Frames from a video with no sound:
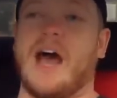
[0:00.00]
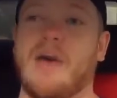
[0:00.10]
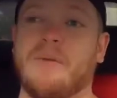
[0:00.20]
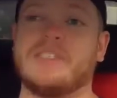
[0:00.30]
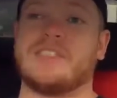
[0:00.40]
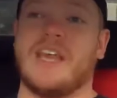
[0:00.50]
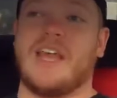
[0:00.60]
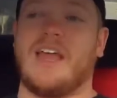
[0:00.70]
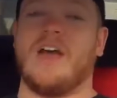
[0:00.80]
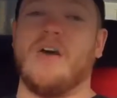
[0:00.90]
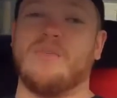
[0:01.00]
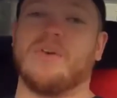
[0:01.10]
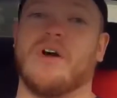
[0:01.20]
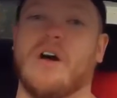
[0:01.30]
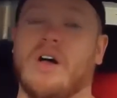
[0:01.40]
I would say
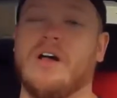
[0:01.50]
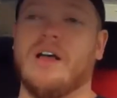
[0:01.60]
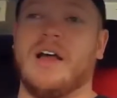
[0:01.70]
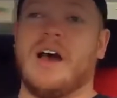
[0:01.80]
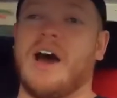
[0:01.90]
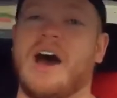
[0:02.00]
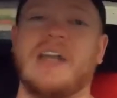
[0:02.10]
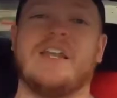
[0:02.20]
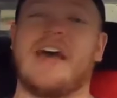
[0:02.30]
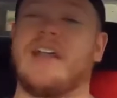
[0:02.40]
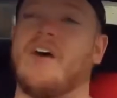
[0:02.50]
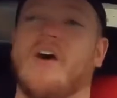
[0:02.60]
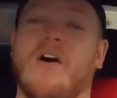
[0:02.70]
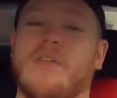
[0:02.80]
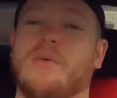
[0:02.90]
overall, Hondata
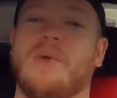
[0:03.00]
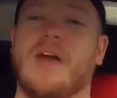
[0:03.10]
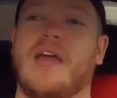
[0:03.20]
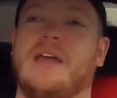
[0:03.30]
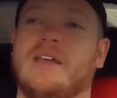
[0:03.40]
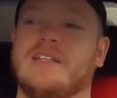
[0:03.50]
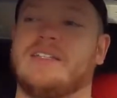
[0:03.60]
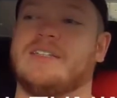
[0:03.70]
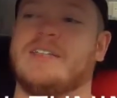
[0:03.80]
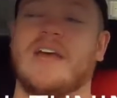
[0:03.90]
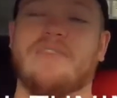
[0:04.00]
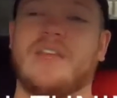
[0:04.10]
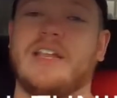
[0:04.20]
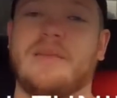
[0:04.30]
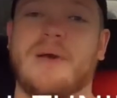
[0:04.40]
all the way,
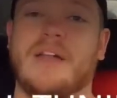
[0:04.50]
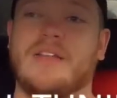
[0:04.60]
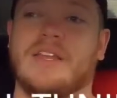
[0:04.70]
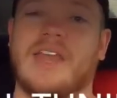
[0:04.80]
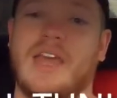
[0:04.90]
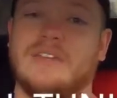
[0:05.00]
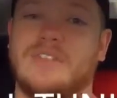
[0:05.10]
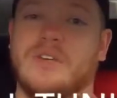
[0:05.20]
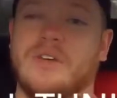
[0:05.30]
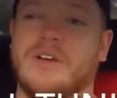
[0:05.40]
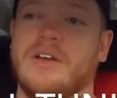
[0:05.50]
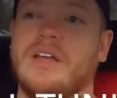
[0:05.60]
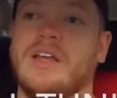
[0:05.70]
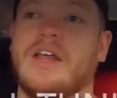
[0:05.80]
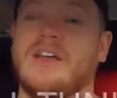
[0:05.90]
definitely better than K-Tuner.
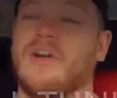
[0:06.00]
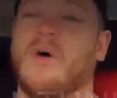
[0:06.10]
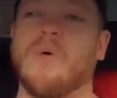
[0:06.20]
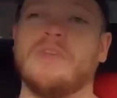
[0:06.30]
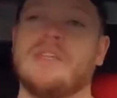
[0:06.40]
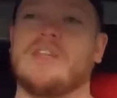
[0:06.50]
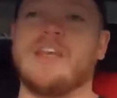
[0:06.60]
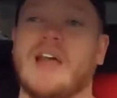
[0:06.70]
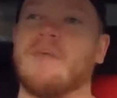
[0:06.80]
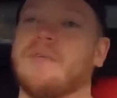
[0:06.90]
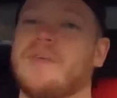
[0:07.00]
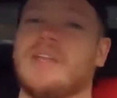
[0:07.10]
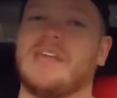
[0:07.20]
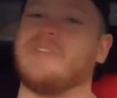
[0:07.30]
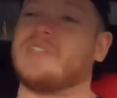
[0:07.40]
The only thing I would
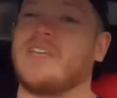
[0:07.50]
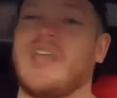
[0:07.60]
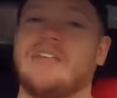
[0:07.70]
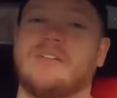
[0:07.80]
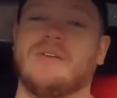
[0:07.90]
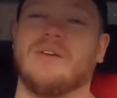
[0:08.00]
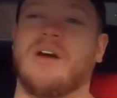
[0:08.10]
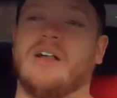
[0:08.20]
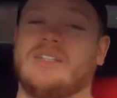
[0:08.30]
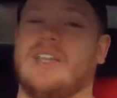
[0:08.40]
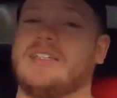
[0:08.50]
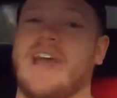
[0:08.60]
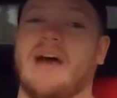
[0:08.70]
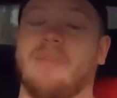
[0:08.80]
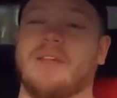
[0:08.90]
really give it to K-Tuner on is that
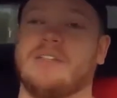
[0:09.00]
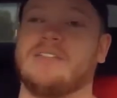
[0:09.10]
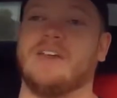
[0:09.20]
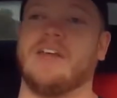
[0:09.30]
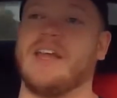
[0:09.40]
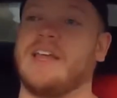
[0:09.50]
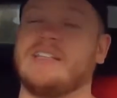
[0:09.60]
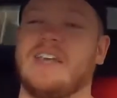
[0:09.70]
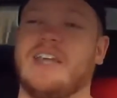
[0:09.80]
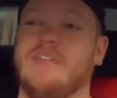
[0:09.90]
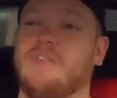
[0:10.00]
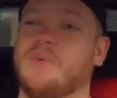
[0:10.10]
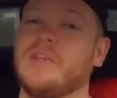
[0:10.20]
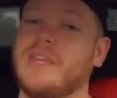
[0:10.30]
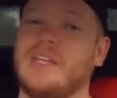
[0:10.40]
tablet. So like I said, if
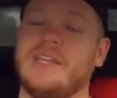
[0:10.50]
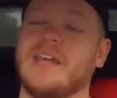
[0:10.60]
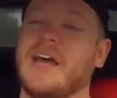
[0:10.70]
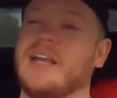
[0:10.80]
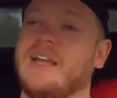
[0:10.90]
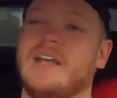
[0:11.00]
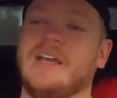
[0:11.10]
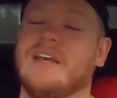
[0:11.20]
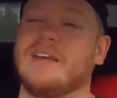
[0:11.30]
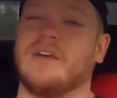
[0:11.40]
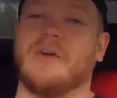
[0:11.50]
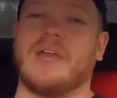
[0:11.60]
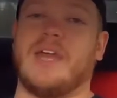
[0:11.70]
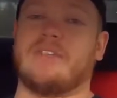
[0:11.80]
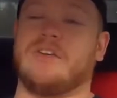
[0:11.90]
you really need that, go
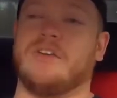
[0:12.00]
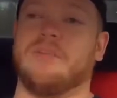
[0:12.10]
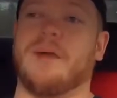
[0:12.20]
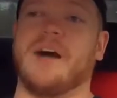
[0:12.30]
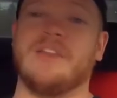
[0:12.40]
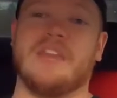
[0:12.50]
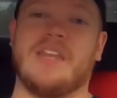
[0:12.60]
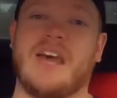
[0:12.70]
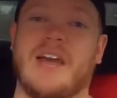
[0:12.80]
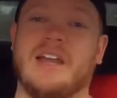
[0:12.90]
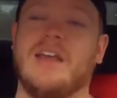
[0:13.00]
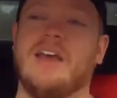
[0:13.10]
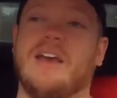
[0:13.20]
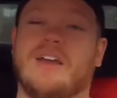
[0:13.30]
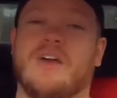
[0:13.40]
K-Tuner. But other than that,
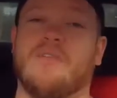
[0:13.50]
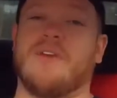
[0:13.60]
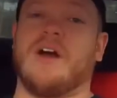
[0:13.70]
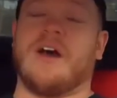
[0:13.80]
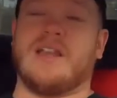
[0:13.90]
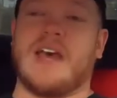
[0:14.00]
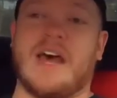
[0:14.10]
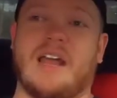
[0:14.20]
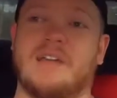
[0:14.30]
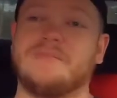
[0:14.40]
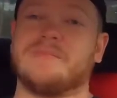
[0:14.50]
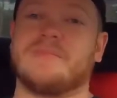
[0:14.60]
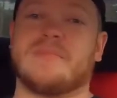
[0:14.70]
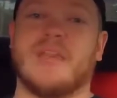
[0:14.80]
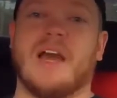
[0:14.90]
go for Hondata.
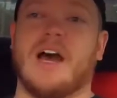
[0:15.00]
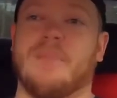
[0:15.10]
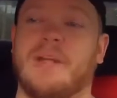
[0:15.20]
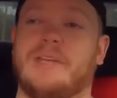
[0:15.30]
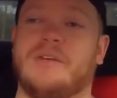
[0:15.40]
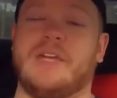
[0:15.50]
I do